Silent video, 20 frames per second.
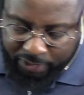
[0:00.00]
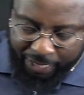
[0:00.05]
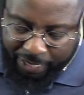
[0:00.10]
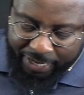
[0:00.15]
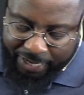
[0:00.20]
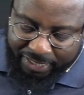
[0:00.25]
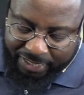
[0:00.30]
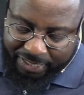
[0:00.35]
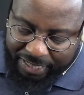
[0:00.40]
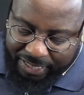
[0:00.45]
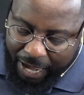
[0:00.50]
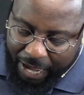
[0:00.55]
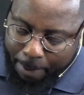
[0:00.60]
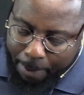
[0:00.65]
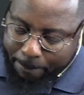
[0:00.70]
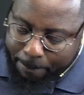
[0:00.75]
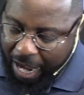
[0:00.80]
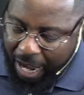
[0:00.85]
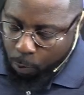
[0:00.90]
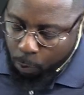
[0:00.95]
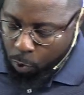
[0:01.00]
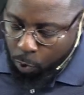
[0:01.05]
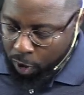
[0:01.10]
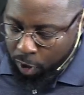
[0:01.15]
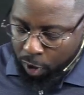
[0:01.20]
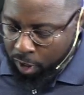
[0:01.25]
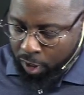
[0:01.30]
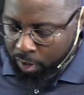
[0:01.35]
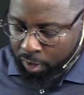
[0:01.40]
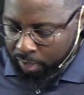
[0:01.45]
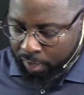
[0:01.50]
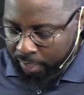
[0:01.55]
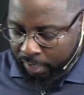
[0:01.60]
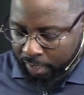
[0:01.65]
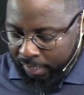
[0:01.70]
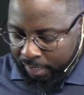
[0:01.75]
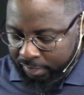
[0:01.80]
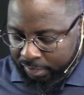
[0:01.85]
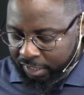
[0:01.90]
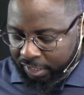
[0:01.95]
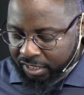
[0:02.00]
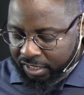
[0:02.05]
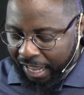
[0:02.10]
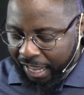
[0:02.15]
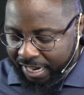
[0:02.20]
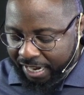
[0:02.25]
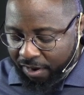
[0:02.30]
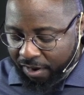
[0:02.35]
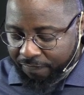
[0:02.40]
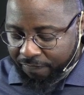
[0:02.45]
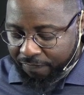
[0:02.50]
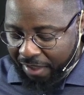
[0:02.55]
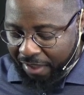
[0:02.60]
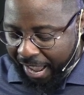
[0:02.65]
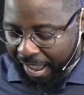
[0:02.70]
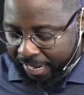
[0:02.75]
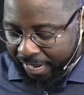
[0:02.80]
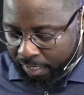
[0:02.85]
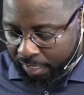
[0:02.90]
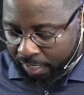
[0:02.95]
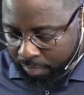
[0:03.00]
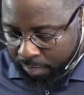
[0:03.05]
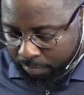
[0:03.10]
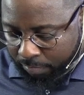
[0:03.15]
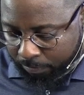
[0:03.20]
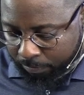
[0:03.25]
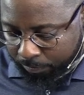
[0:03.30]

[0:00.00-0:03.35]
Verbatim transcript: he said, is not my word just like a fire?